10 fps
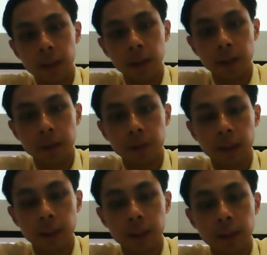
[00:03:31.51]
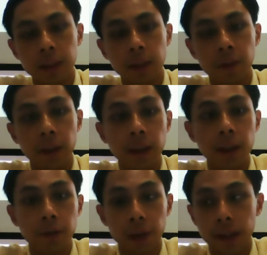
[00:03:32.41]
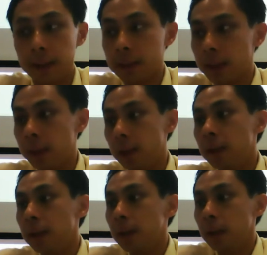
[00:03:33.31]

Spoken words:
natural tendency of getting drier skin.